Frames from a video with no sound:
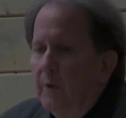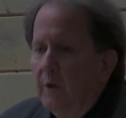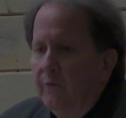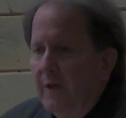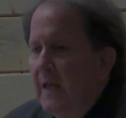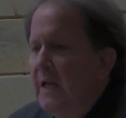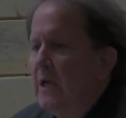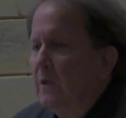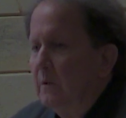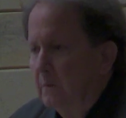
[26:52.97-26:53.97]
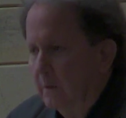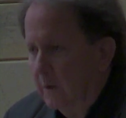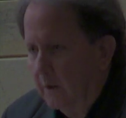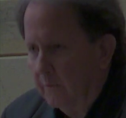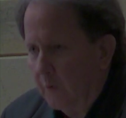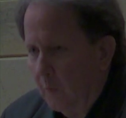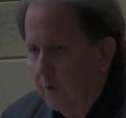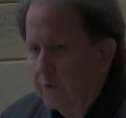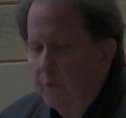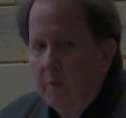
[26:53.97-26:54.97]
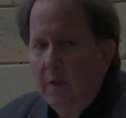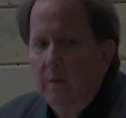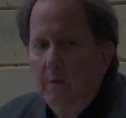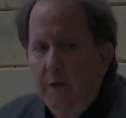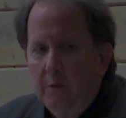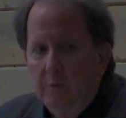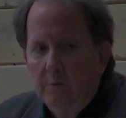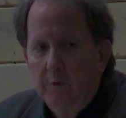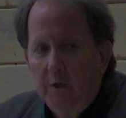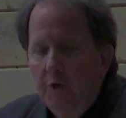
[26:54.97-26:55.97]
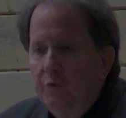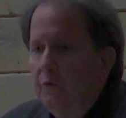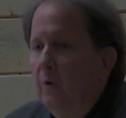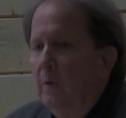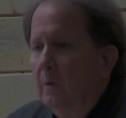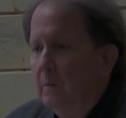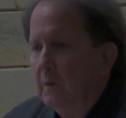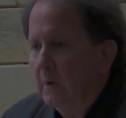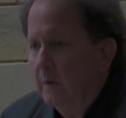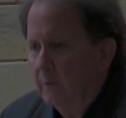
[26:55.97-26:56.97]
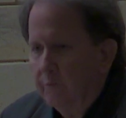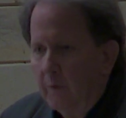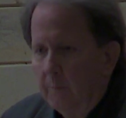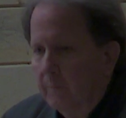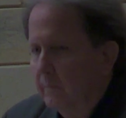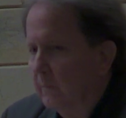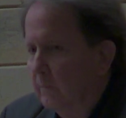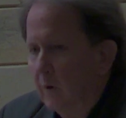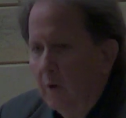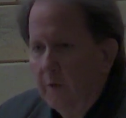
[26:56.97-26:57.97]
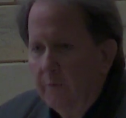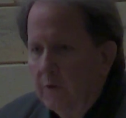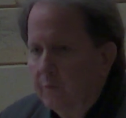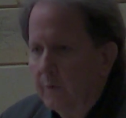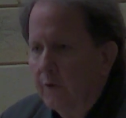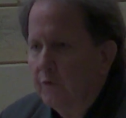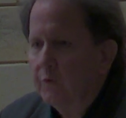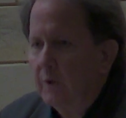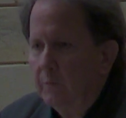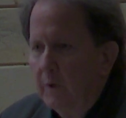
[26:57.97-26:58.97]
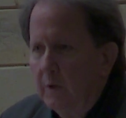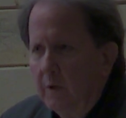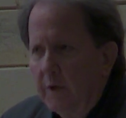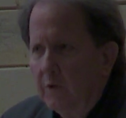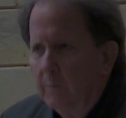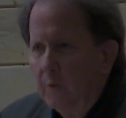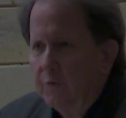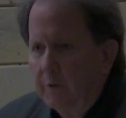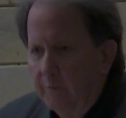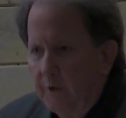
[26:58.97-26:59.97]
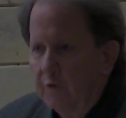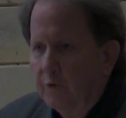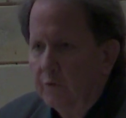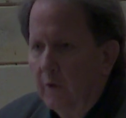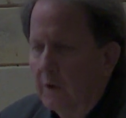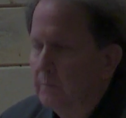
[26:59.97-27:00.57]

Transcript: if any of the works that he collected, that he stole from all of these religious, he collected mostly religious art.